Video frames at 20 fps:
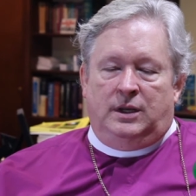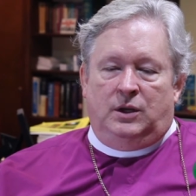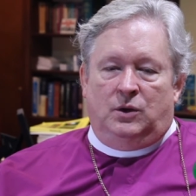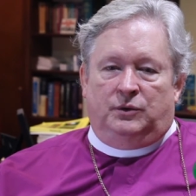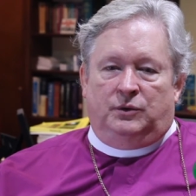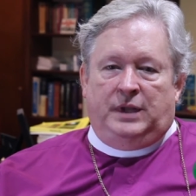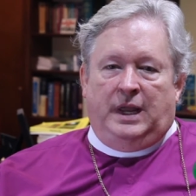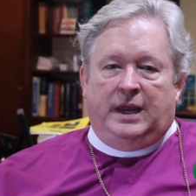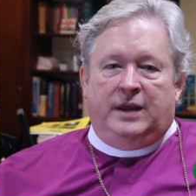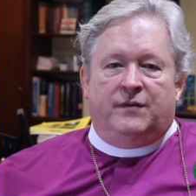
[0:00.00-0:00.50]

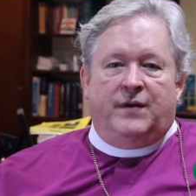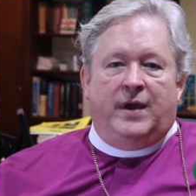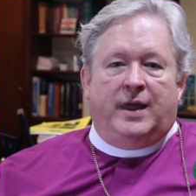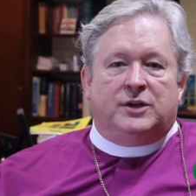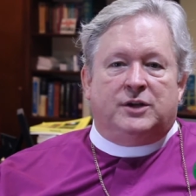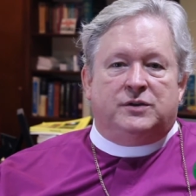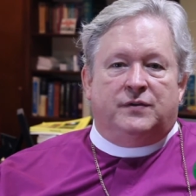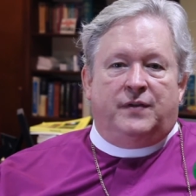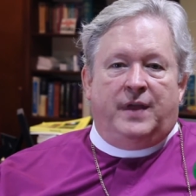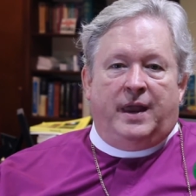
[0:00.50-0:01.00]
you'll take
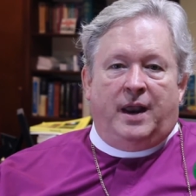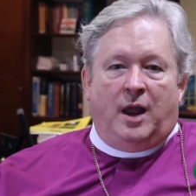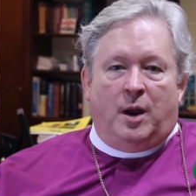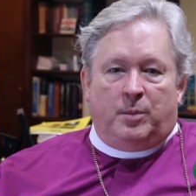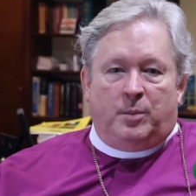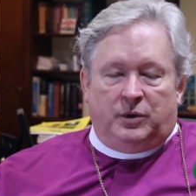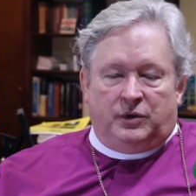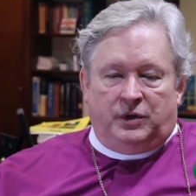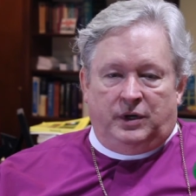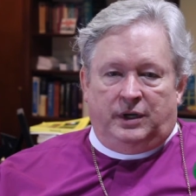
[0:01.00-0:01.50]
advantage of that
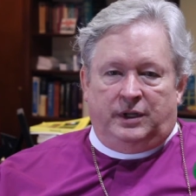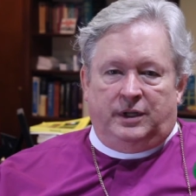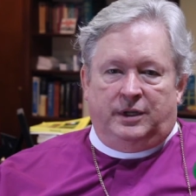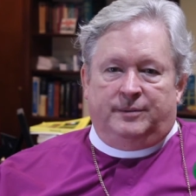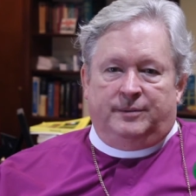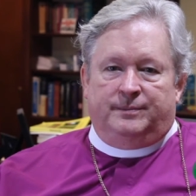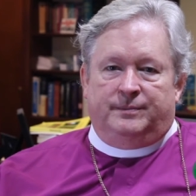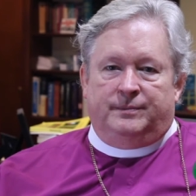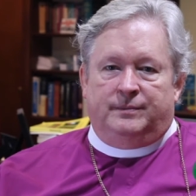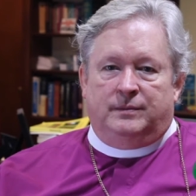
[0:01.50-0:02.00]
opportunity.
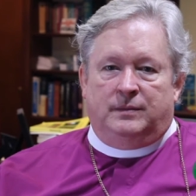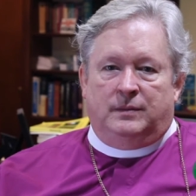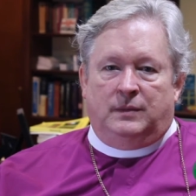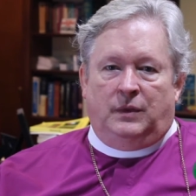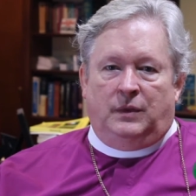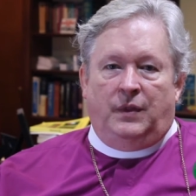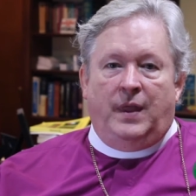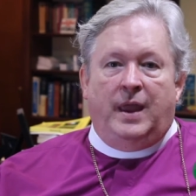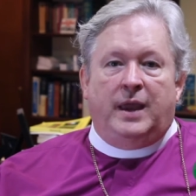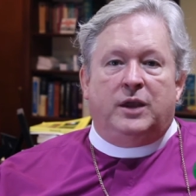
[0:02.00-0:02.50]

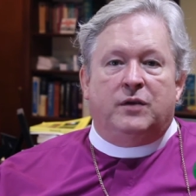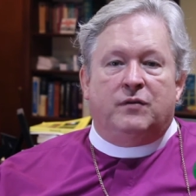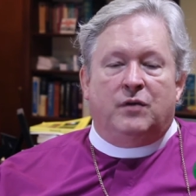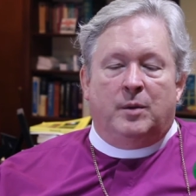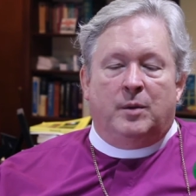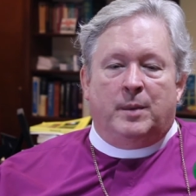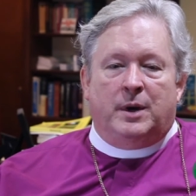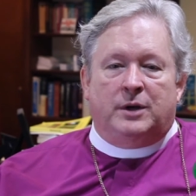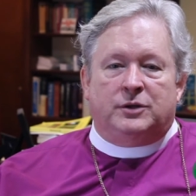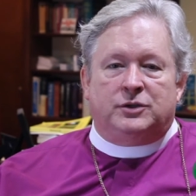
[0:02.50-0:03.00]
Thank you
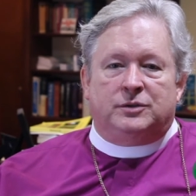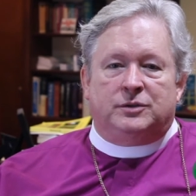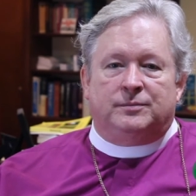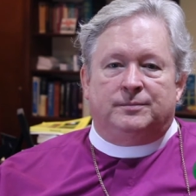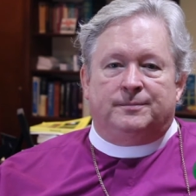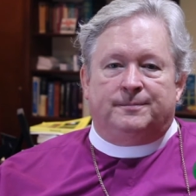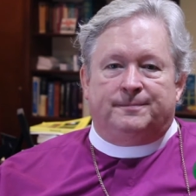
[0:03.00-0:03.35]
very much.